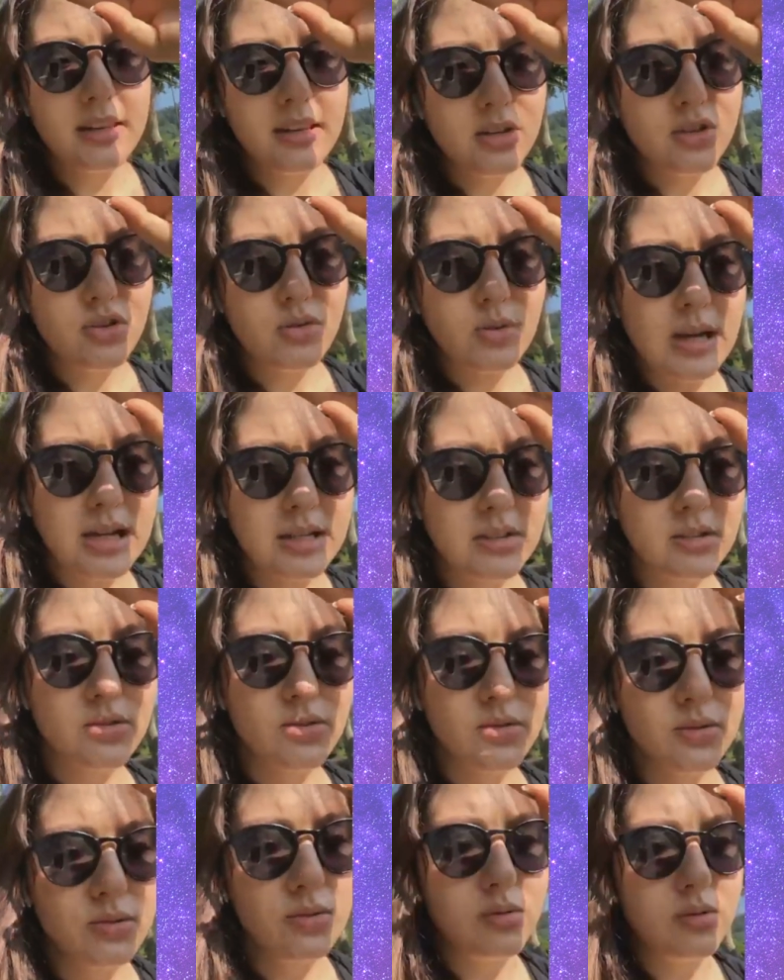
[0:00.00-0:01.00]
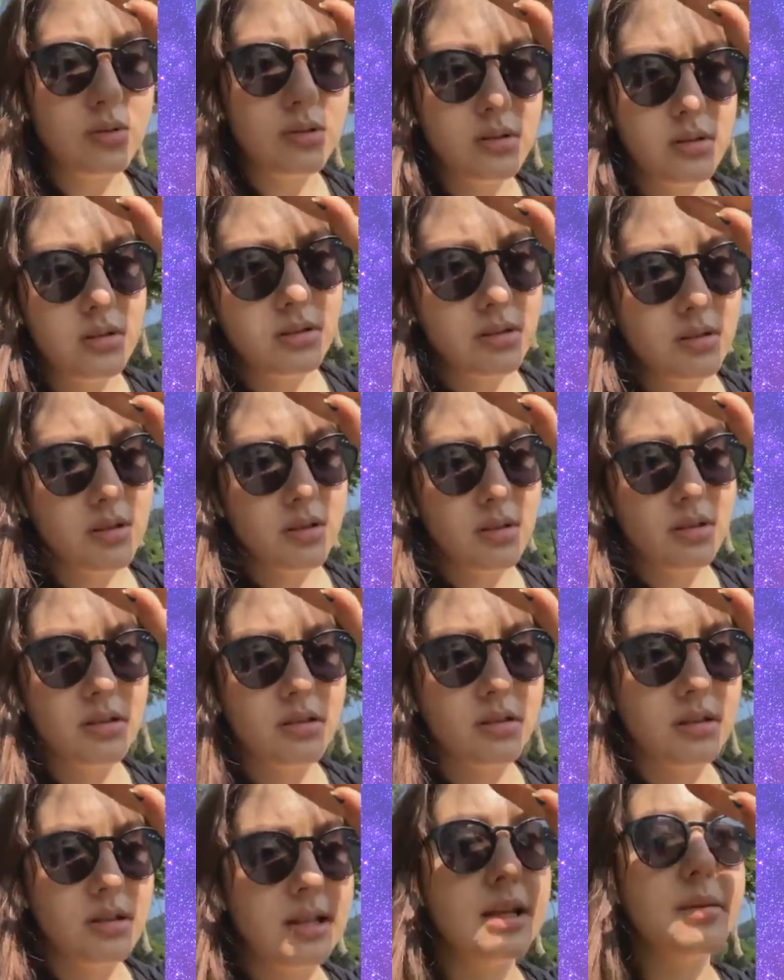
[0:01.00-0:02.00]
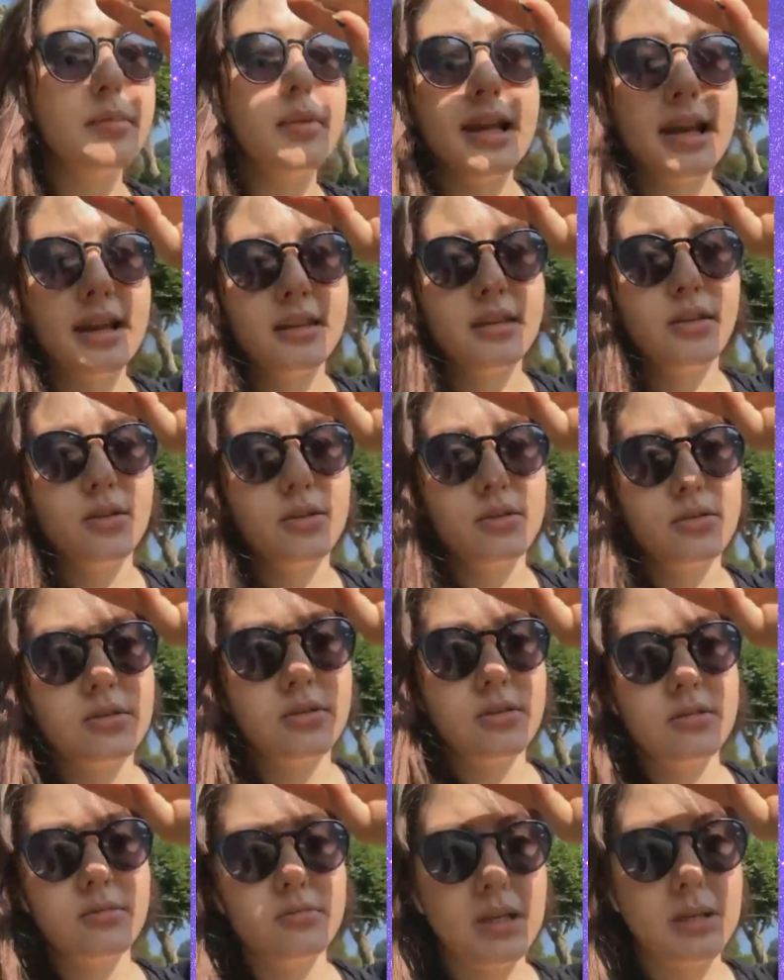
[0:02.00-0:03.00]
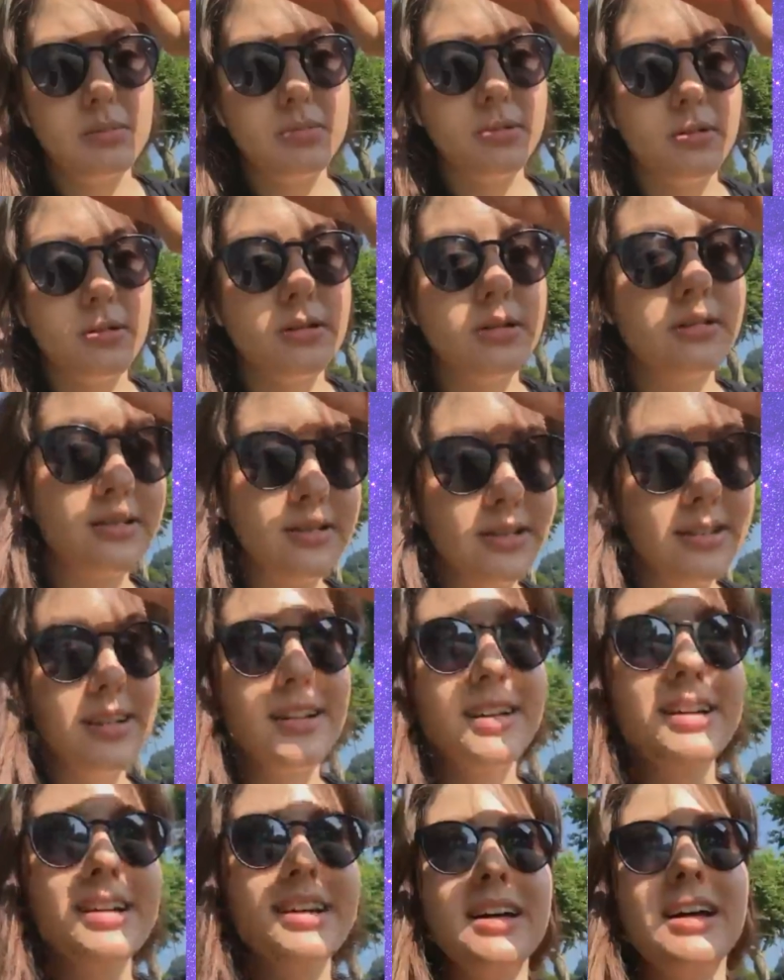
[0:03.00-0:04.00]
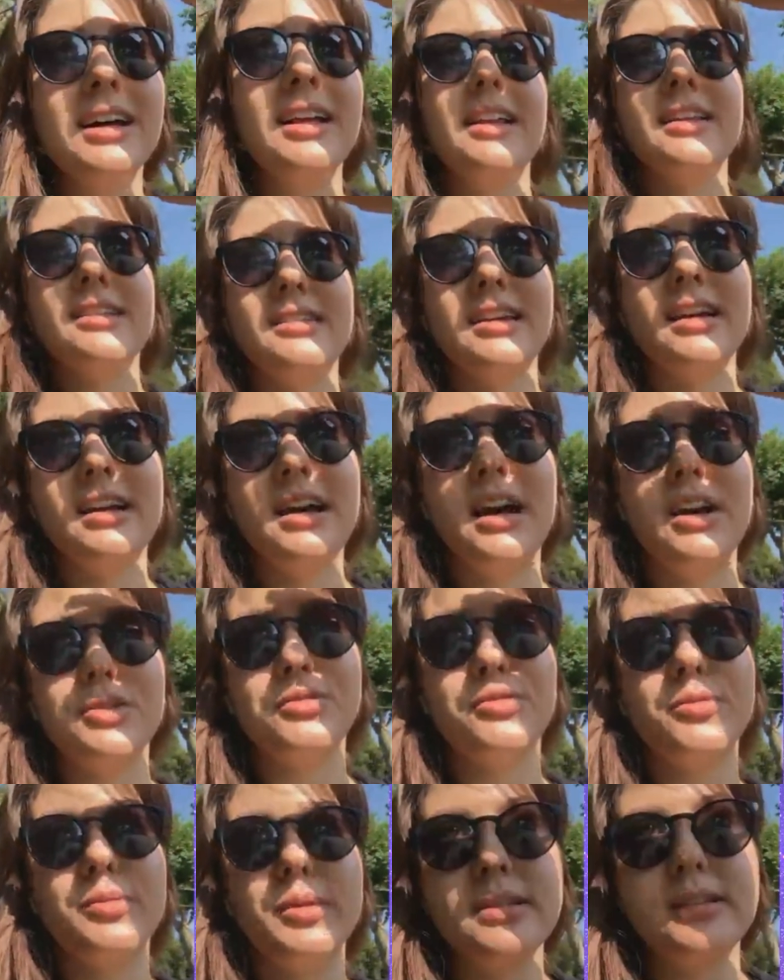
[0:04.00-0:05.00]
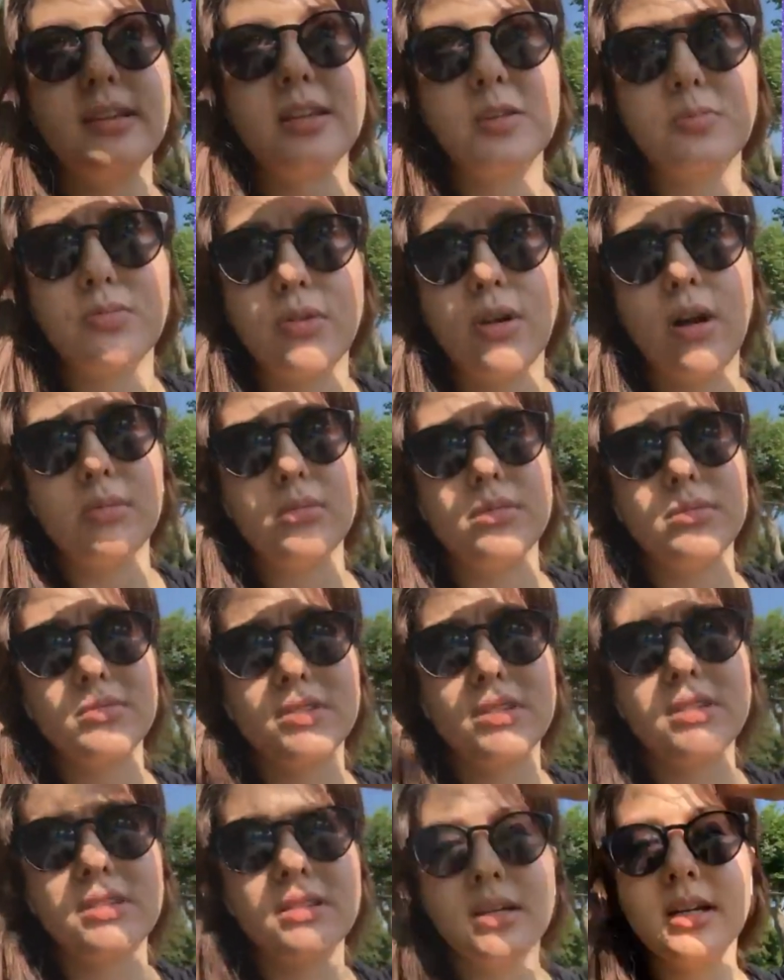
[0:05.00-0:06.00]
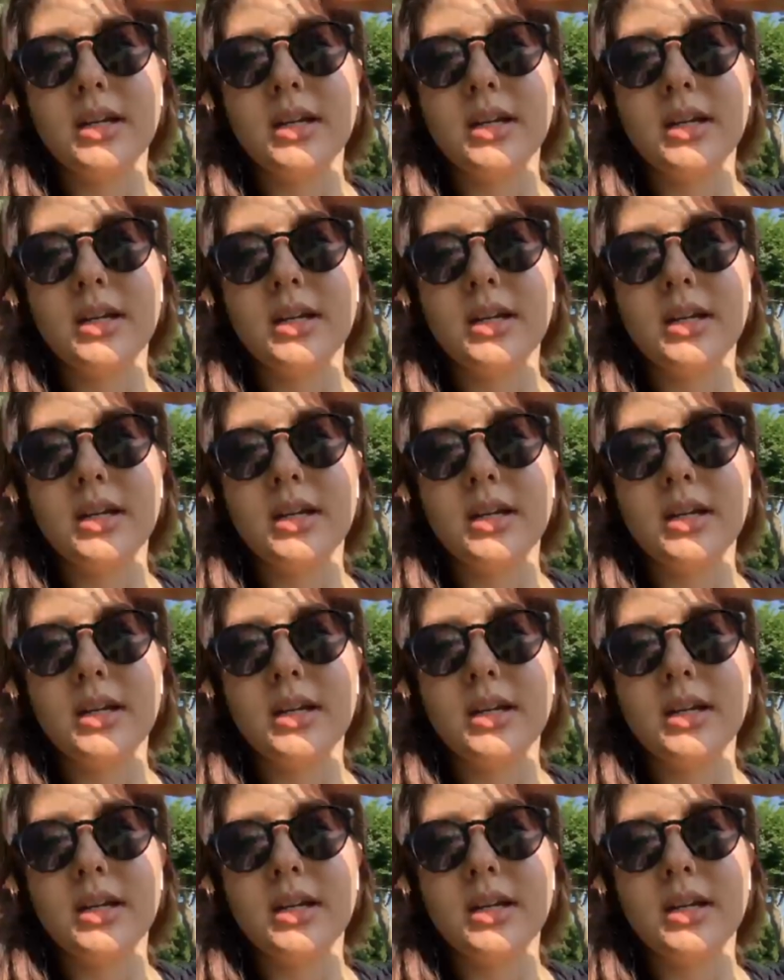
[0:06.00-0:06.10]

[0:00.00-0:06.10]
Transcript: and then trying to eliminate those people. That's like counterphobic 6 problems.